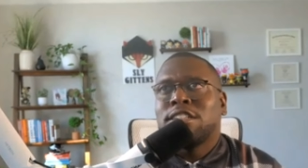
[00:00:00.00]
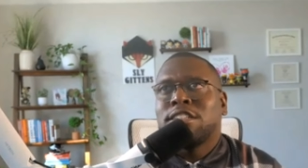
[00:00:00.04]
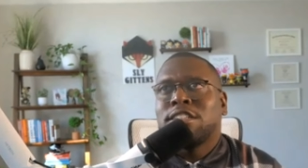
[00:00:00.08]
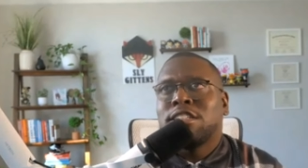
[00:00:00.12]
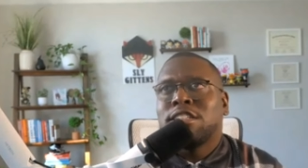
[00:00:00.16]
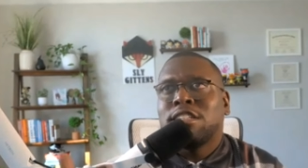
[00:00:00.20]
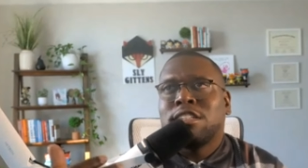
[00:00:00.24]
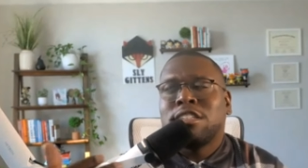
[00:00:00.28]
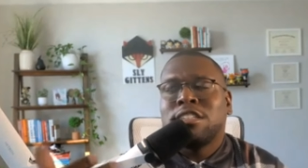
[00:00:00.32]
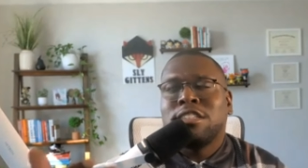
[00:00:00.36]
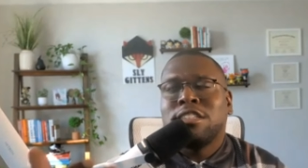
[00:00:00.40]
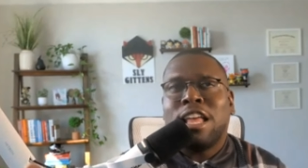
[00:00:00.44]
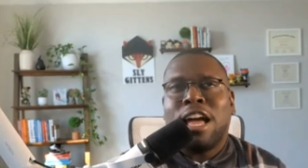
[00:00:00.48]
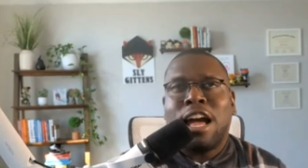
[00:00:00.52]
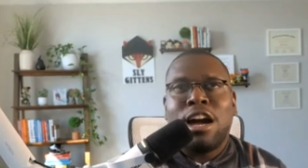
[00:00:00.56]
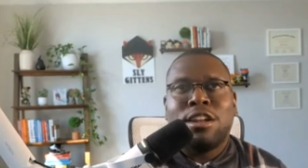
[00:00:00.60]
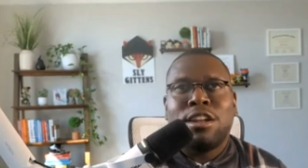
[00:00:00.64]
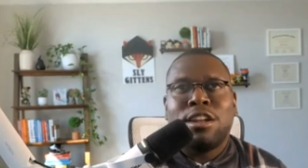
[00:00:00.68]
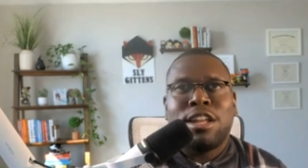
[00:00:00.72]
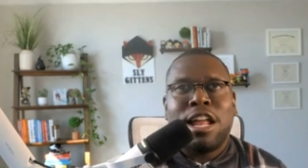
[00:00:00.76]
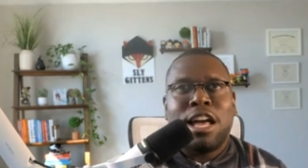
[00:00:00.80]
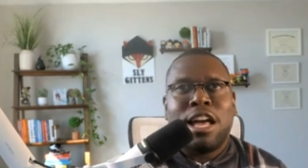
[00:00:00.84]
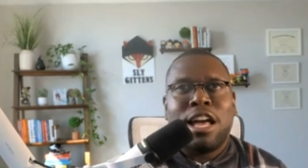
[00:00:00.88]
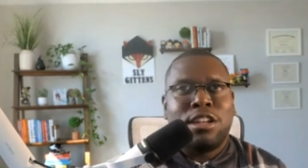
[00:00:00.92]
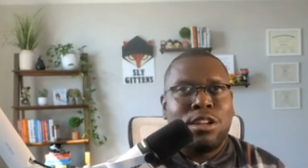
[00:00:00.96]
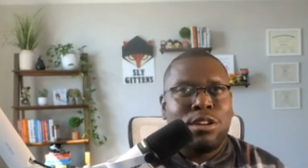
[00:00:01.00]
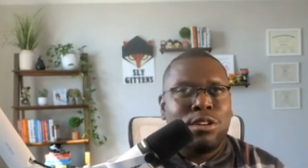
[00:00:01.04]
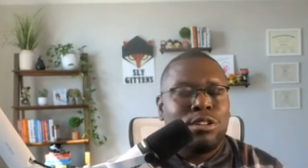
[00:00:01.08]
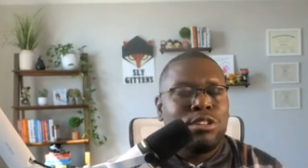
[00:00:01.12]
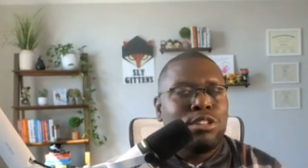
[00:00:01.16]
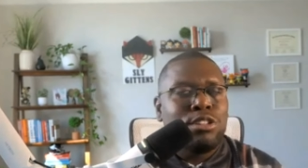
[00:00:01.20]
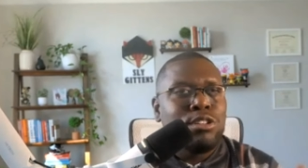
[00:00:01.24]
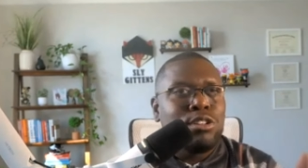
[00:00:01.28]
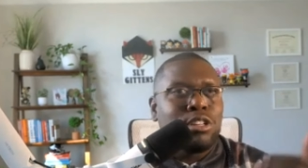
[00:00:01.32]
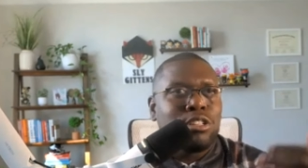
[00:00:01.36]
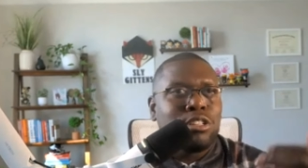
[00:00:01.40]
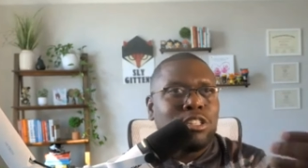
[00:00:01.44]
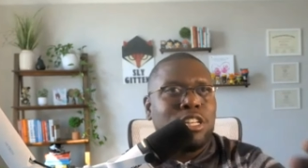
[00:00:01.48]
now that I know you're a
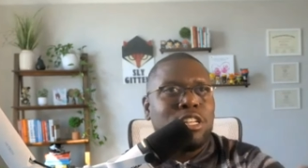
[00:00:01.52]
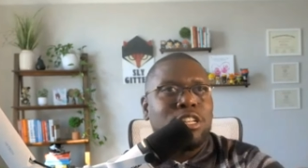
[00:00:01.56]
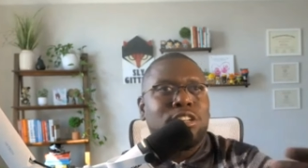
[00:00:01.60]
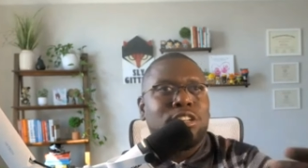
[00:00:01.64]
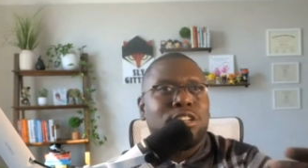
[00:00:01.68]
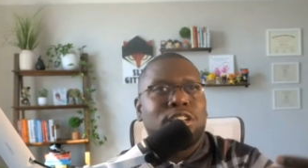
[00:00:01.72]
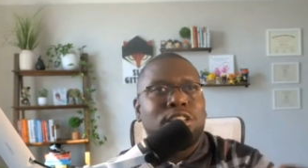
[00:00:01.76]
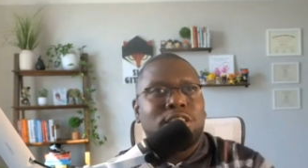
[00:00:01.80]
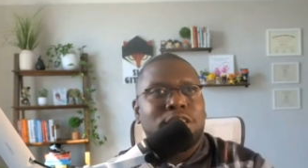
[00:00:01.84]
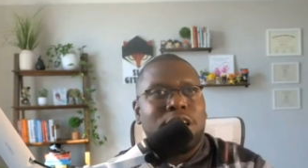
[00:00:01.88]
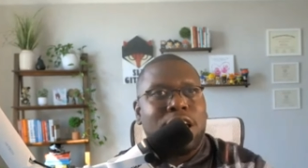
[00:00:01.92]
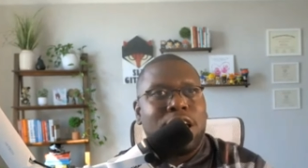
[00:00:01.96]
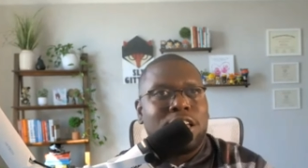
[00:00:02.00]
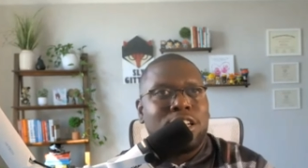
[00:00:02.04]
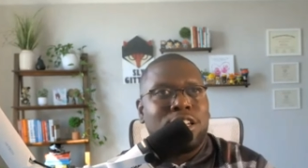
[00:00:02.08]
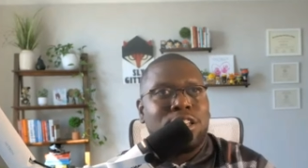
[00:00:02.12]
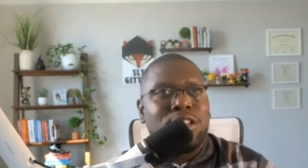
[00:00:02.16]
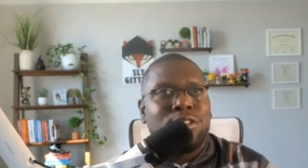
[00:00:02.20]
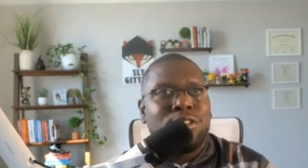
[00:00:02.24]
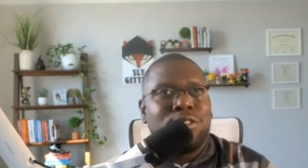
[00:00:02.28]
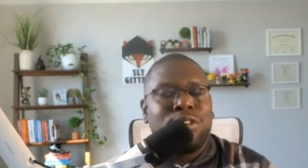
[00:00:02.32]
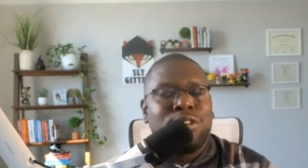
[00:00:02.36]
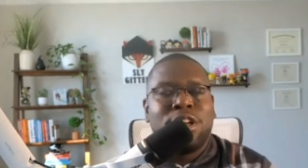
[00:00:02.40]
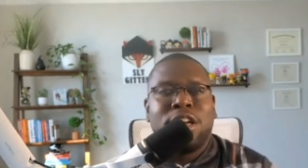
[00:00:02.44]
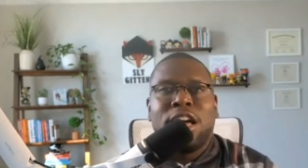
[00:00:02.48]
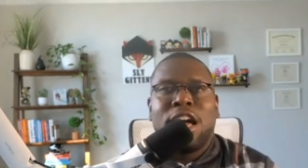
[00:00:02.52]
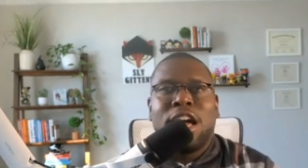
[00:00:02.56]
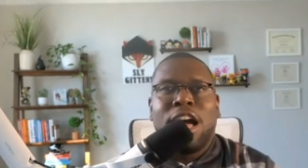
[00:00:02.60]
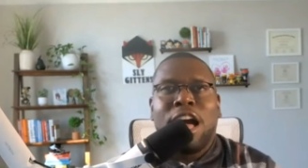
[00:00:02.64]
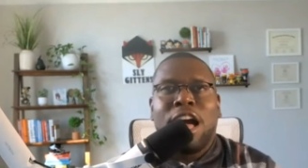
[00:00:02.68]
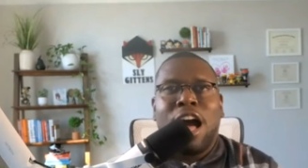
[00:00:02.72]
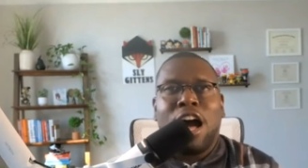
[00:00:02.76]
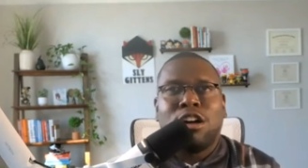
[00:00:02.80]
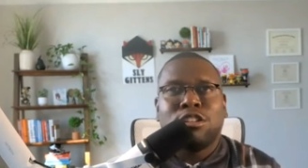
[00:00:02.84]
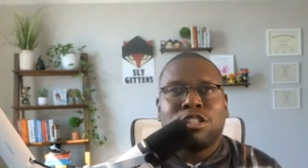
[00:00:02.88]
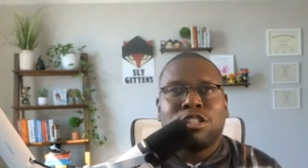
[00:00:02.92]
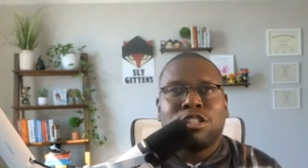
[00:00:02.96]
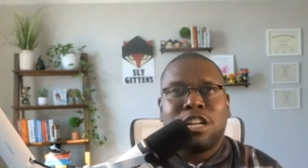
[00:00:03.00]
senior executive, how
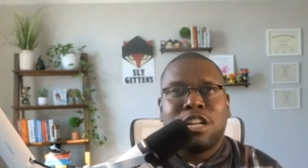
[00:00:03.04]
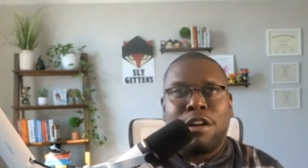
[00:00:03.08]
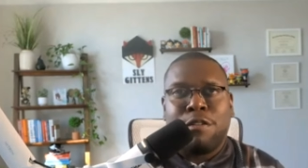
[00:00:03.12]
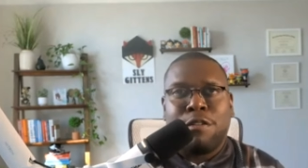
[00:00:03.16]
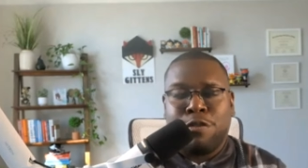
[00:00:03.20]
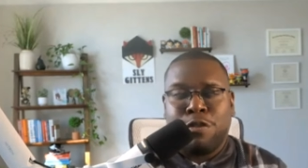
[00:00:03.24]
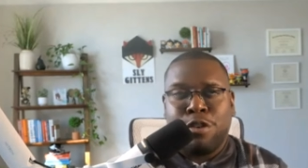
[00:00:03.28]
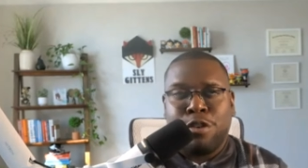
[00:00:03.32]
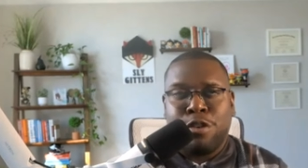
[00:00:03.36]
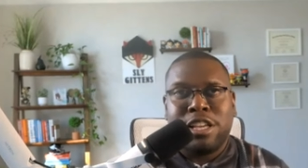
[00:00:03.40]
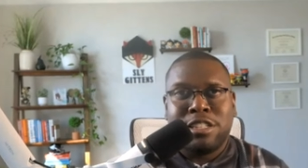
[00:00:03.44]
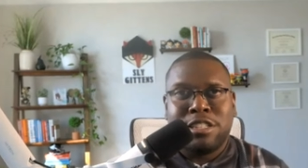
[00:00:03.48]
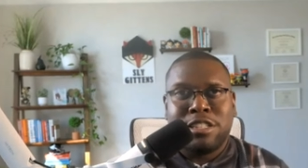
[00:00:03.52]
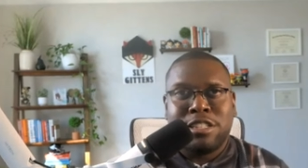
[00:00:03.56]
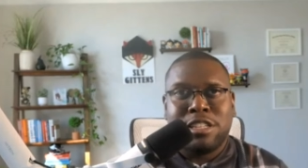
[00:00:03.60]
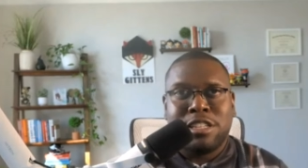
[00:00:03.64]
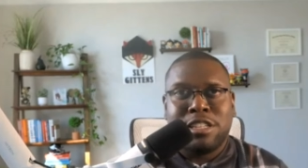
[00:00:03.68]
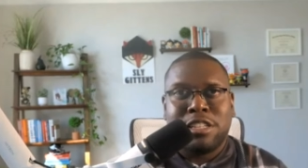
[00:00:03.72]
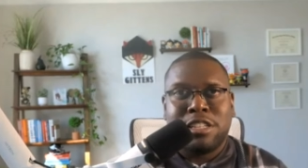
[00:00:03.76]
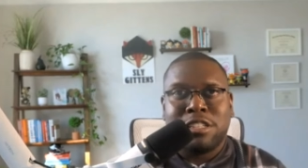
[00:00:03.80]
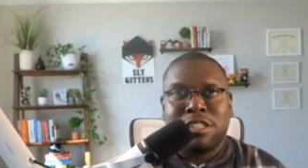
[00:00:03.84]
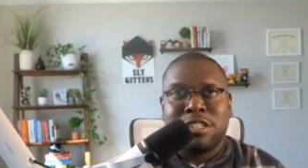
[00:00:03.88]
should I phrase this?